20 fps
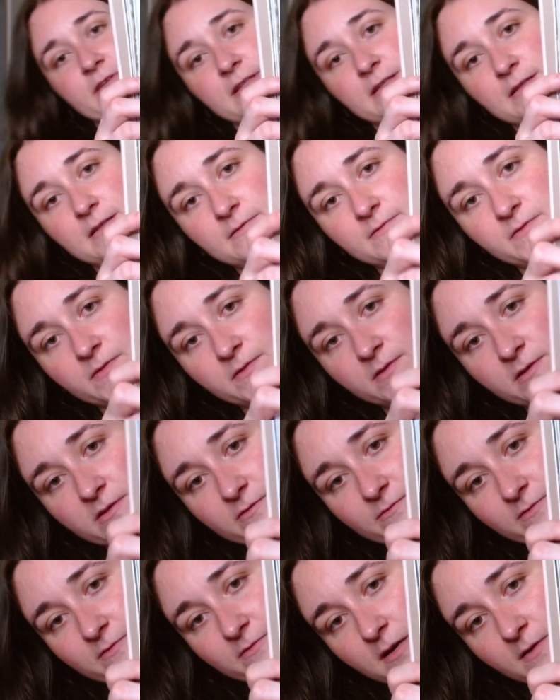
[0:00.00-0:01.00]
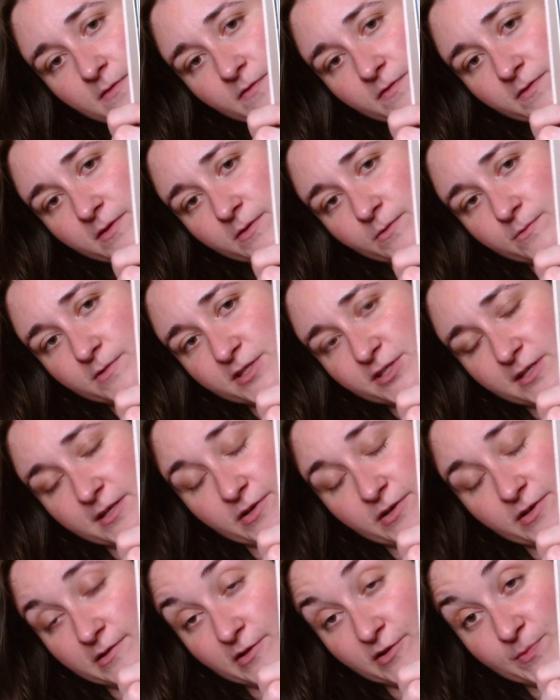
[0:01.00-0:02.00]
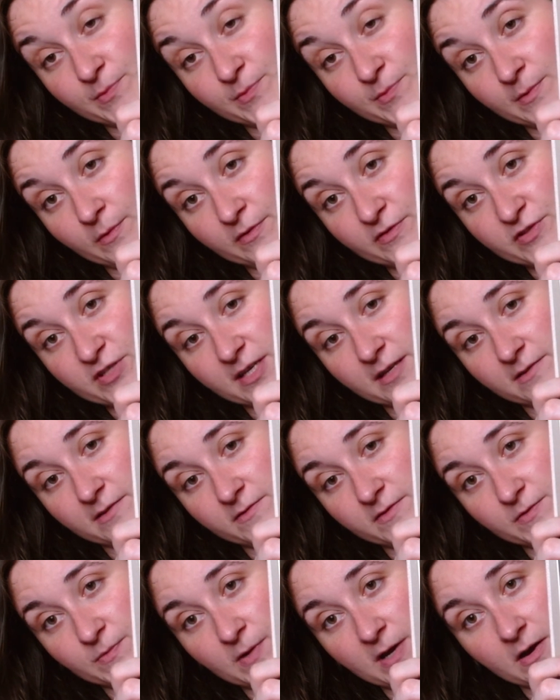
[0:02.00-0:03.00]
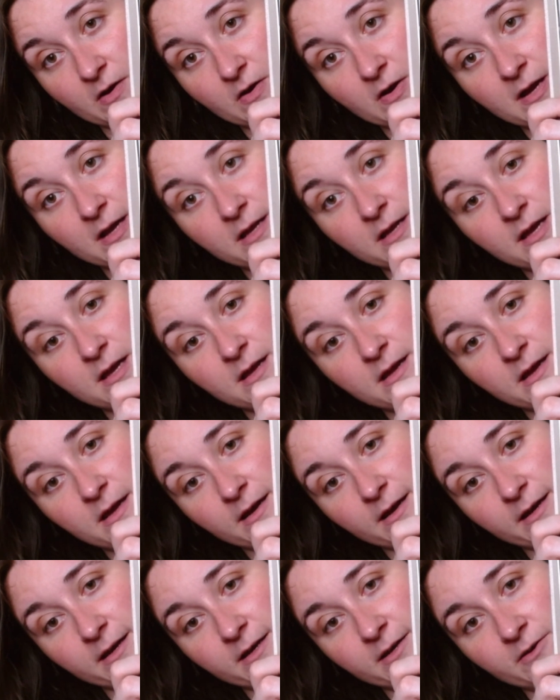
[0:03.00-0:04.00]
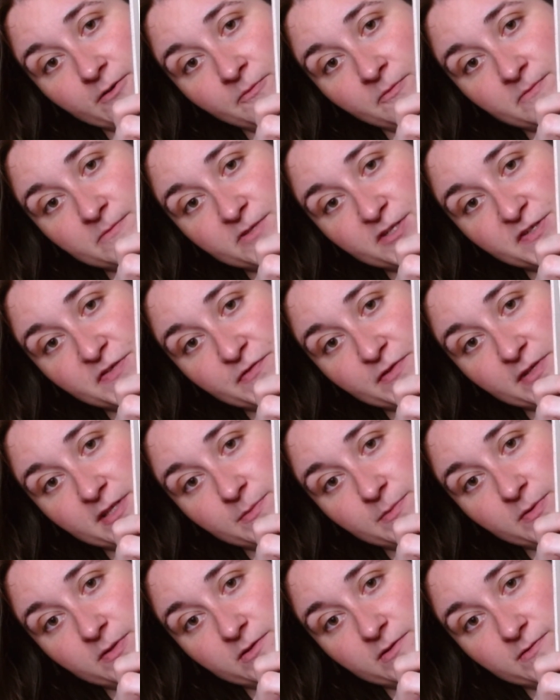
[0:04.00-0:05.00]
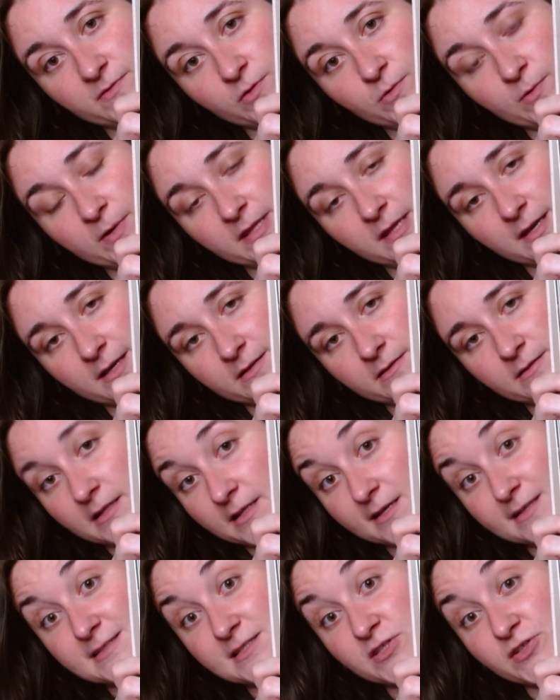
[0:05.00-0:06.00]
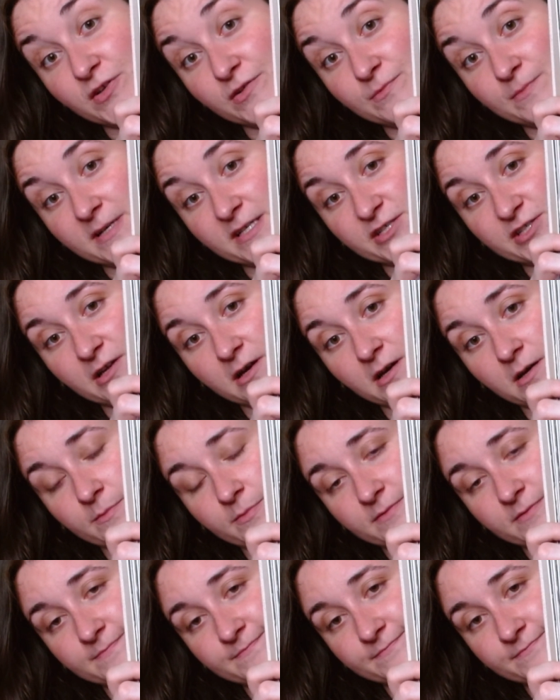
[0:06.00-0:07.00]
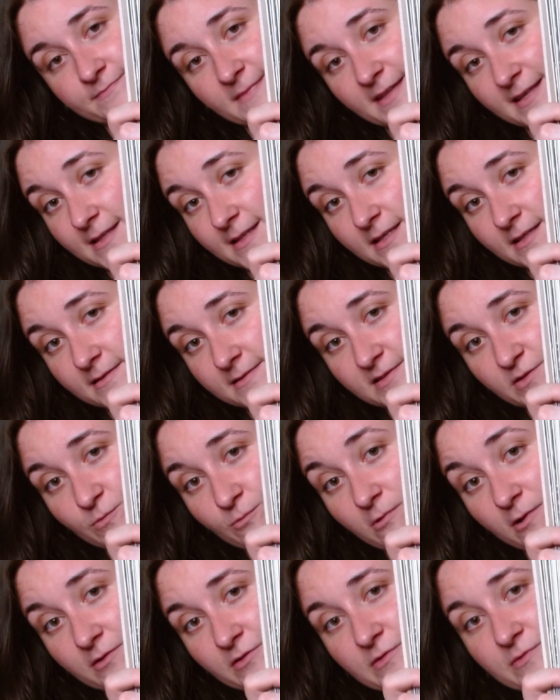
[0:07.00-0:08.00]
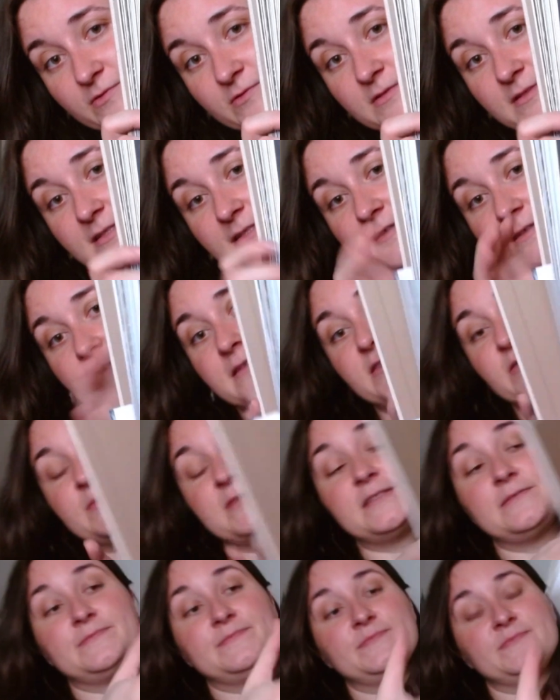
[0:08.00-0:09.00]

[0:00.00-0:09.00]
love, Rough, which I know a lot of people have shared off as well. Just really beautiful with how the lines don't match up. I think that's a wonderful design element